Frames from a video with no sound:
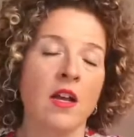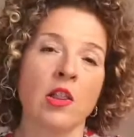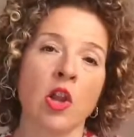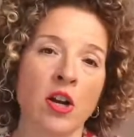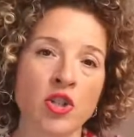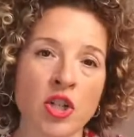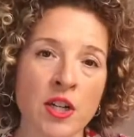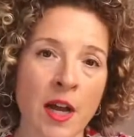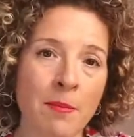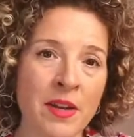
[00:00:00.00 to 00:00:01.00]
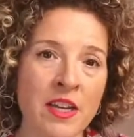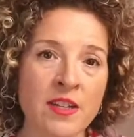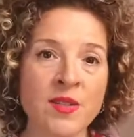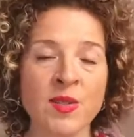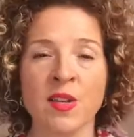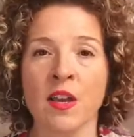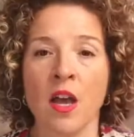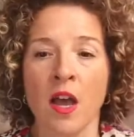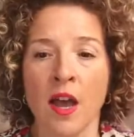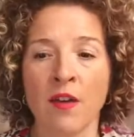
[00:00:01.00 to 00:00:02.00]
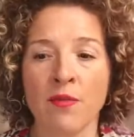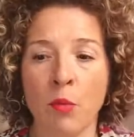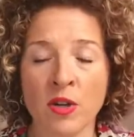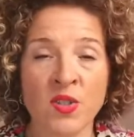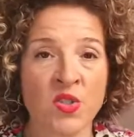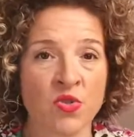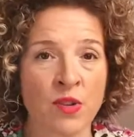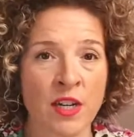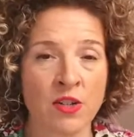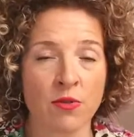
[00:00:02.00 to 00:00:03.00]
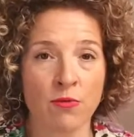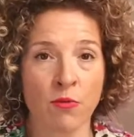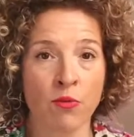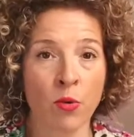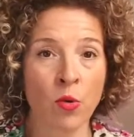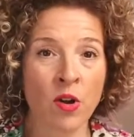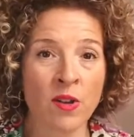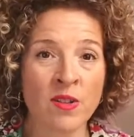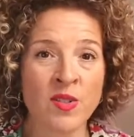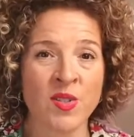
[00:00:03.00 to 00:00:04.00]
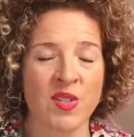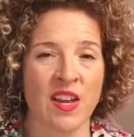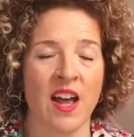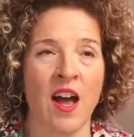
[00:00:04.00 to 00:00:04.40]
Larger companies have more strict rules